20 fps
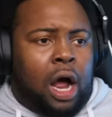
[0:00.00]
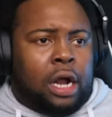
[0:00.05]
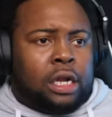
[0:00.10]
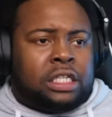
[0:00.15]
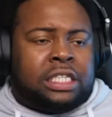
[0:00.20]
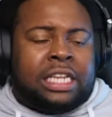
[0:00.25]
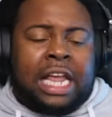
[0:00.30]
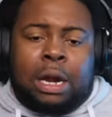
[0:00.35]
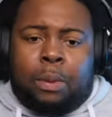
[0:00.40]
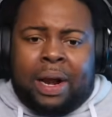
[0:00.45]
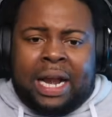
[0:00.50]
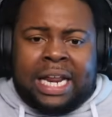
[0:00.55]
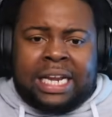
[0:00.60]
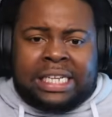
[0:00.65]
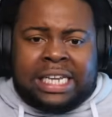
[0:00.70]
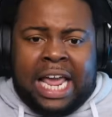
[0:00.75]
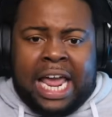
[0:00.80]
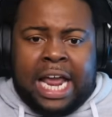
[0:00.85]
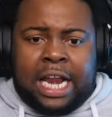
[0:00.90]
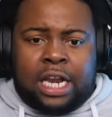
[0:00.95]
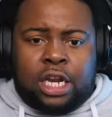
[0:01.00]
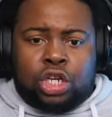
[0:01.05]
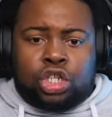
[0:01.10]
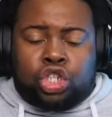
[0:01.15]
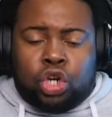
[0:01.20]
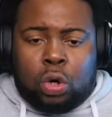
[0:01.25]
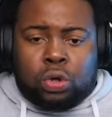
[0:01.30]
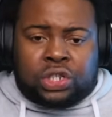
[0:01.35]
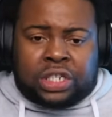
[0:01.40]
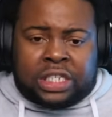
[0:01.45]
Did what he did,
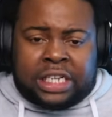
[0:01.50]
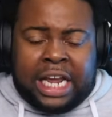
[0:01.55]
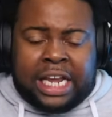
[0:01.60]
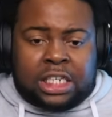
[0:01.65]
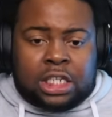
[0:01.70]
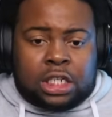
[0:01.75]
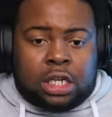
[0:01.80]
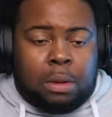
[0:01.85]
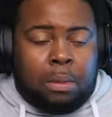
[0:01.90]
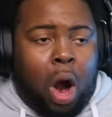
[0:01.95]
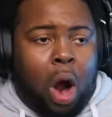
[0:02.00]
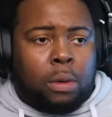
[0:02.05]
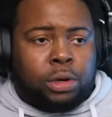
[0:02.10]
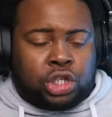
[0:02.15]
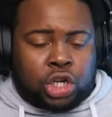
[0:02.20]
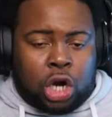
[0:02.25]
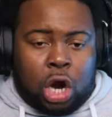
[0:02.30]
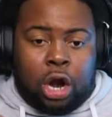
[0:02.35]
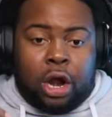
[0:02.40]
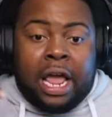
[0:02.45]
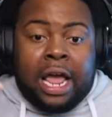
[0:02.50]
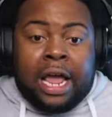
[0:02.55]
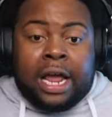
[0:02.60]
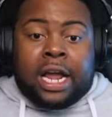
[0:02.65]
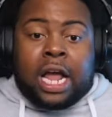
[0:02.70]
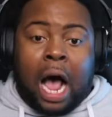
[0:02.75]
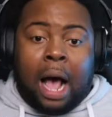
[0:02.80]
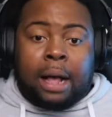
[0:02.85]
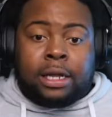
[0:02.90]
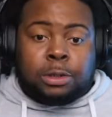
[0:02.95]
two seasons, Lamar was hurt,
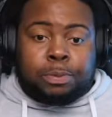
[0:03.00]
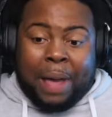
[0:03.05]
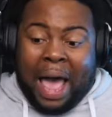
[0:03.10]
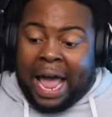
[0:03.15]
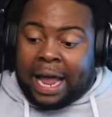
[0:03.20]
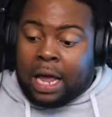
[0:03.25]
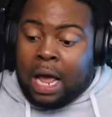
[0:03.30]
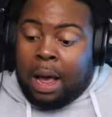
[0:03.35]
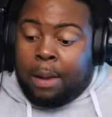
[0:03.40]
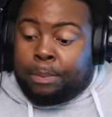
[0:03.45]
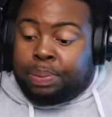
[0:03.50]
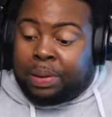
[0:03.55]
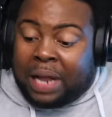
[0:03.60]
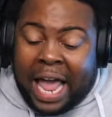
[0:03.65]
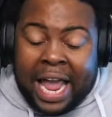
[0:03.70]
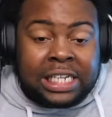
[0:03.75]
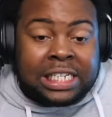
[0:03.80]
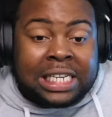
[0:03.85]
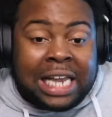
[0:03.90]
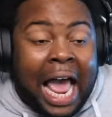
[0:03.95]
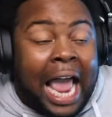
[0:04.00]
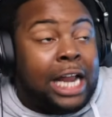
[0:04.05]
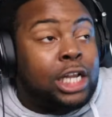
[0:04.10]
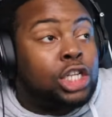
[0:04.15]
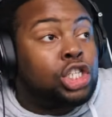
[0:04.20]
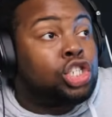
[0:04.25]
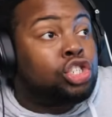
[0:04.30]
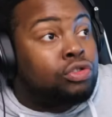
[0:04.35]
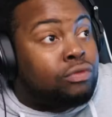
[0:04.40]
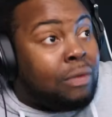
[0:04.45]
comes back, plays
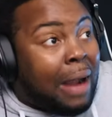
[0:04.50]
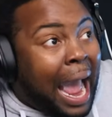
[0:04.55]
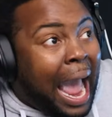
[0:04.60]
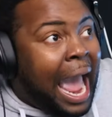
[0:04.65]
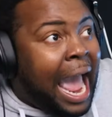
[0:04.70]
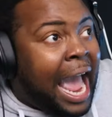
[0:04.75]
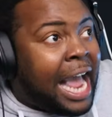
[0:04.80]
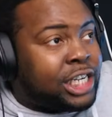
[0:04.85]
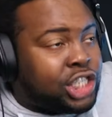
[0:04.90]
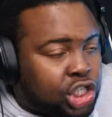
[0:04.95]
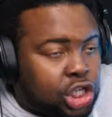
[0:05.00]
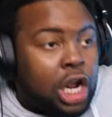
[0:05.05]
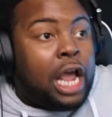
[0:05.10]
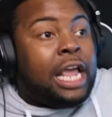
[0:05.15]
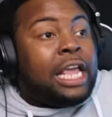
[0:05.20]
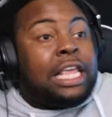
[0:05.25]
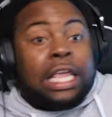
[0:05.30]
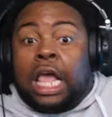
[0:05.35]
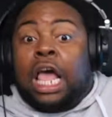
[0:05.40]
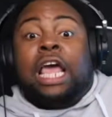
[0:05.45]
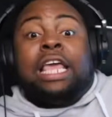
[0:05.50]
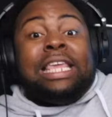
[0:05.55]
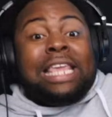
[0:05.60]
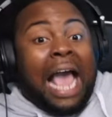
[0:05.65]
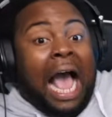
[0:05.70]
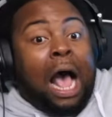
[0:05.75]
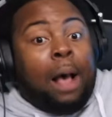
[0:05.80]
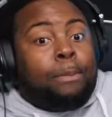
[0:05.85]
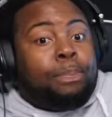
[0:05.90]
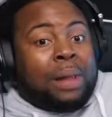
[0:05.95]
like trash.
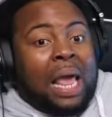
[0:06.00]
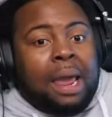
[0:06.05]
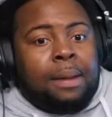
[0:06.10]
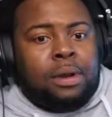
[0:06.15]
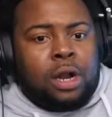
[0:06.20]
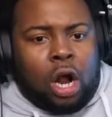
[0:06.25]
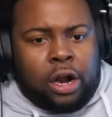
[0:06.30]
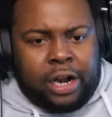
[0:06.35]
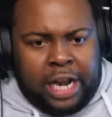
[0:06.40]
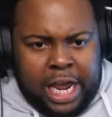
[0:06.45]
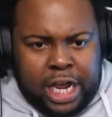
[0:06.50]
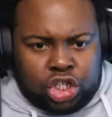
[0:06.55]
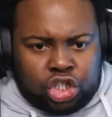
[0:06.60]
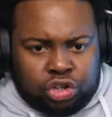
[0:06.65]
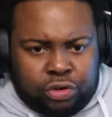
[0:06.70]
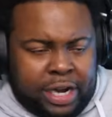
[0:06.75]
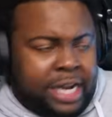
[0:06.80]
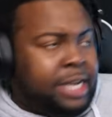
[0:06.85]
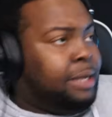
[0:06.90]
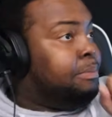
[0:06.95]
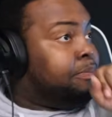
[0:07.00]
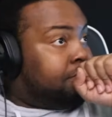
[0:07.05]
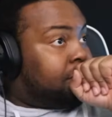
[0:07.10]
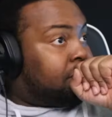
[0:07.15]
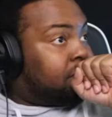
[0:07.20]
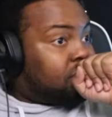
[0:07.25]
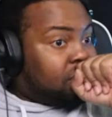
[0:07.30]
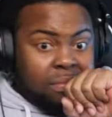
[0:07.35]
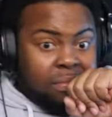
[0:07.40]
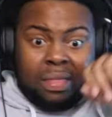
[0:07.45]
Y'all blame it on injury.
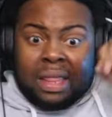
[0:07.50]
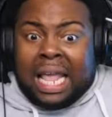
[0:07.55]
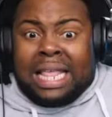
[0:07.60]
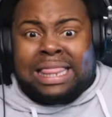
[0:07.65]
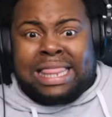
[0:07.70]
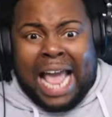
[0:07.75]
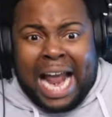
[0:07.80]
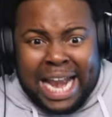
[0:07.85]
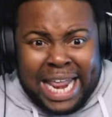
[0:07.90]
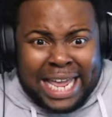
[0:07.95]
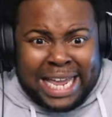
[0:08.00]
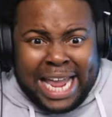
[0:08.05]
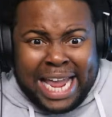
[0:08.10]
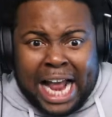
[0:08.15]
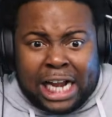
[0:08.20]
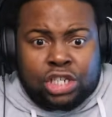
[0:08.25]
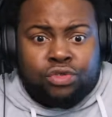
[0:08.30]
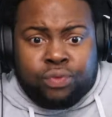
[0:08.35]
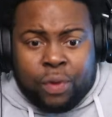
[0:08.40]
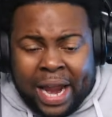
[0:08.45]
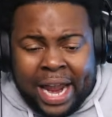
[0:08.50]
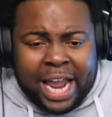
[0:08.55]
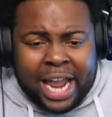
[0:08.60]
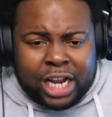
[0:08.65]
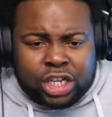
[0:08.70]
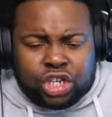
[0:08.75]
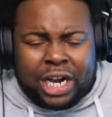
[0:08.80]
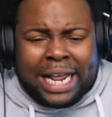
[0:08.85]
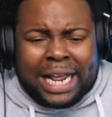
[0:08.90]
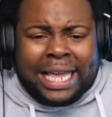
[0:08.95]
Then he gets
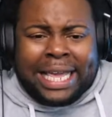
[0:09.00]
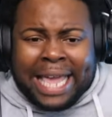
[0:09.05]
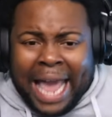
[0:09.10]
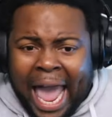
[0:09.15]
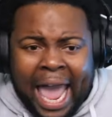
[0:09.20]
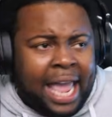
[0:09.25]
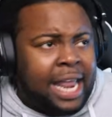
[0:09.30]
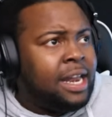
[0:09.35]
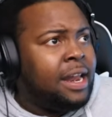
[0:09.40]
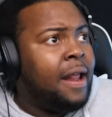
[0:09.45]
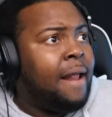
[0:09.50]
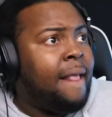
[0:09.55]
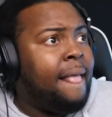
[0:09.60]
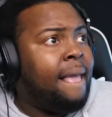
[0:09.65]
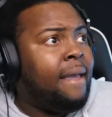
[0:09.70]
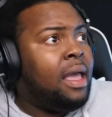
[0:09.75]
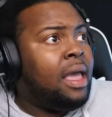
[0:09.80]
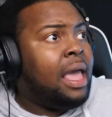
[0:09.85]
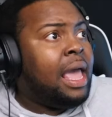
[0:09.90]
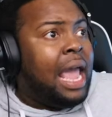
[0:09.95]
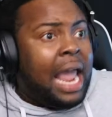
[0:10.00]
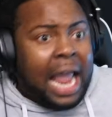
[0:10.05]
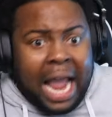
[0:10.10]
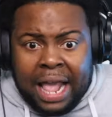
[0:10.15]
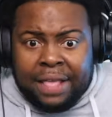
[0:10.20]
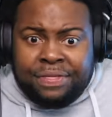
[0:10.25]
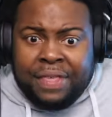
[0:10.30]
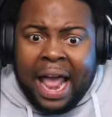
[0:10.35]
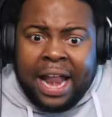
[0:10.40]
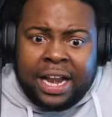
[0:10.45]
re-injured again.
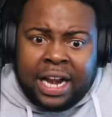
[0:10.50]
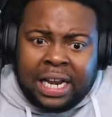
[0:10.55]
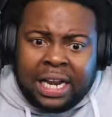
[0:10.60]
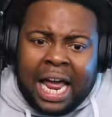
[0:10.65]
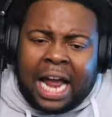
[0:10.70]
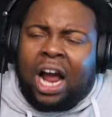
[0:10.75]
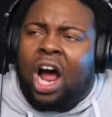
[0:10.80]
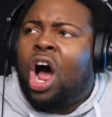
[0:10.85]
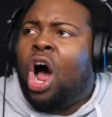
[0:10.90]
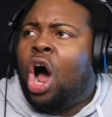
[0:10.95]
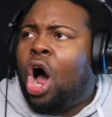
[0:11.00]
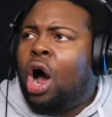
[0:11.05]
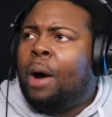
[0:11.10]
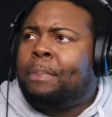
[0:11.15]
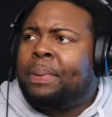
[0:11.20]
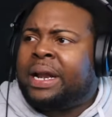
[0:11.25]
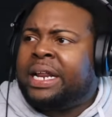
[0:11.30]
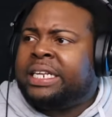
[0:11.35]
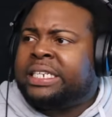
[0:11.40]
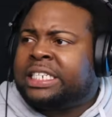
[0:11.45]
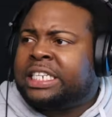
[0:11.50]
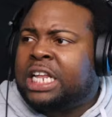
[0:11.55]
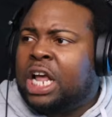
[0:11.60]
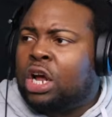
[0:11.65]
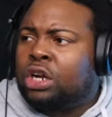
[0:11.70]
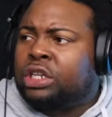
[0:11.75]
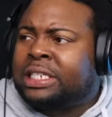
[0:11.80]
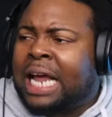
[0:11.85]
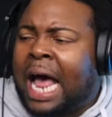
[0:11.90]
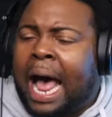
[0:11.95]
And then you're like, oh, but he's still
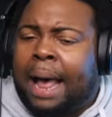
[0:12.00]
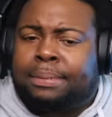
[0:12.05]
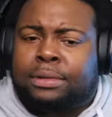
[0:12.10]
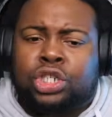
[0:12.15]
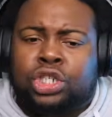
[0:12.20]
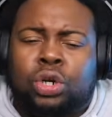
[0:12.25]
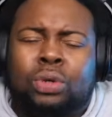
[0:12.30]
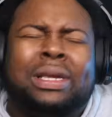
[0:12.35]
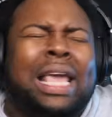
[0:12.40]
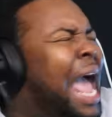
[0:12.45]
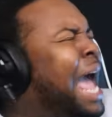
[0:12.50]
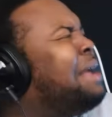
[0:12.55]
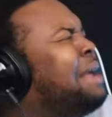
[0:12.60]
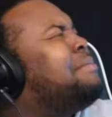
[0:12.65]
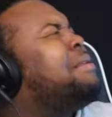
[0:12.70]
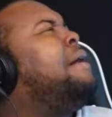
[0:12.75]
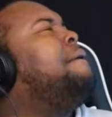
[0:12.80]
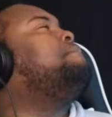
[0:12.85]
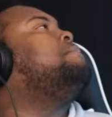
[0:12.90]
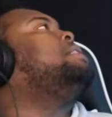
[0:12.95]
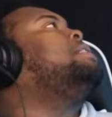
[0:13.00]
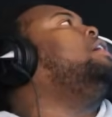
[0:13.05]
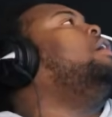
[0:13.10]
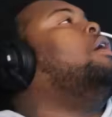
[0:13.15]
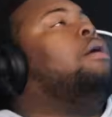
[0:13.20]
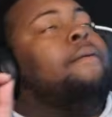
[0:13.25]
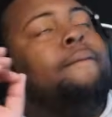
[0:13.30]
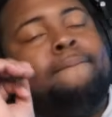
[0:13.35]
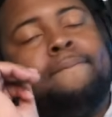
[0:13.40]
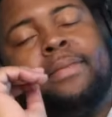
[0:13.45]
top two. Yo,
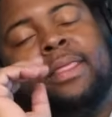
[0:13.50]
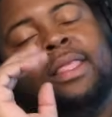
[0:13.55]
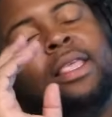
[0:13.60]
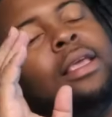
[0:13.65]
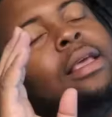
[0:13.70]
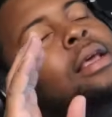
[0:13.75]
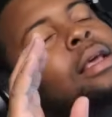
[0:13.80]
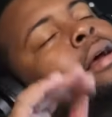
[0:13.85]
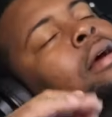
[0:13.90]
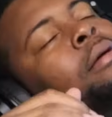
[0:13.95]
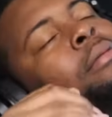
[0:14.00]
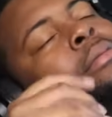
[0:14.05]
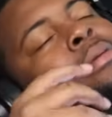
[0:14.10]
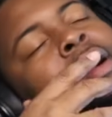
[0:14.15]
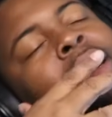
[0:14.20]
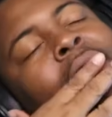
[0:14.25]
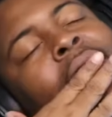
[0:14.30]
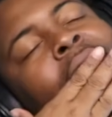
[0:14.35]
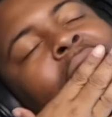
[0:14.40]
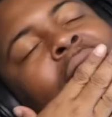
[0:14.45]
bruh.